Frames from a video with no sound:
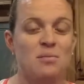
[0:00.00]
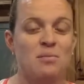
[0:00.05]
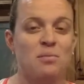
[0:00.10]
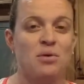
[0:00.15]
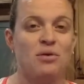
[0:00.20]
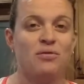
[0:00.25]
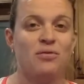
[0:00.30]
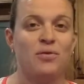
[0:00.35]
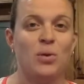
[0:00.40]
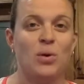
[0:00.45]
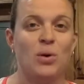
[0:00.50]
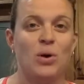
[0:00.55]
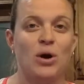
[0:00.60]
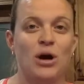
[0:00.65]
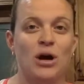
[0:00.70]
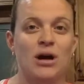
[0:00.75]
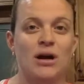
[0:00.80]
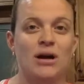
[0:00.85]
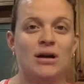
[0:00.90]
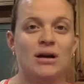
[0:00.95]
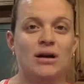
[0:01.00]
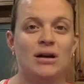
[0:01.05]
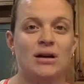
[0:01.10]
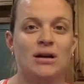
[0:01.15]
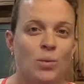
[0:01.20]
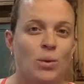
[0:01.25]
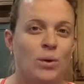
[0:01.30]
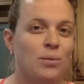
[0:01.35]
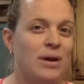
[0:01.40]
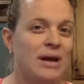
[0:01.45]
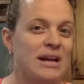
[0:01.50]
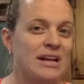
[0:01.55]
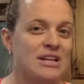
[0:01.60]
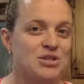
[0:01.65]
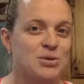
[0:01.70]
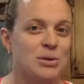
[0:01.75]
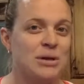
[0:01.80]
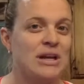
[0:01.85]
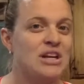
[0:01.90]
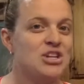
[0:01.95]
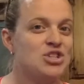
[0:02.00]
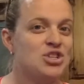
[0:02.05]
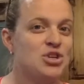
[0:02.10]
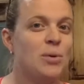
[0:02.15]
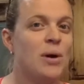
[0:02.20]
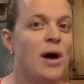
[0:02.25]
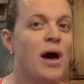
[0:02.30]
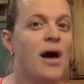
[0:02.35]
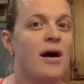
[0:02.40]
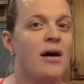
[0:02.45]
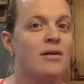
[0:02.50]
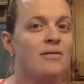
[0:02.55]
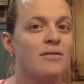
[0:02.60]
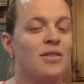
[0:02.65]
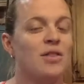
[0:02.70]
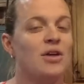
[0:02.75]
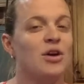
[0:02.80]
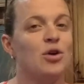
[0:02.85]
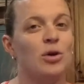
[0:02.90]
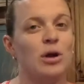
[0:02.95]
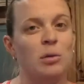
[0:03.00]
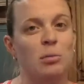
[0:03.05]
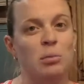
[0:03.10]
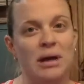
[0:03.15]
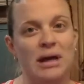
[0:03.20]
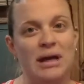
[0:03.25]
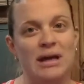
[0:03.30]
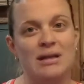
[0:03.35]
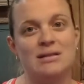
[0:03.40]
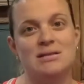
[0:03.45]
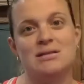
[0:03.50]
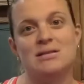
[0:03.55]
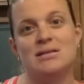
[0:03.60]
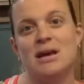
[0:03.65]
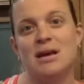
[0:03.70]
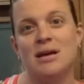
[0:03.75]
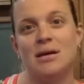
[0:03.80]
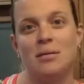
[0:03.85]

before we ran into an issue of the green beans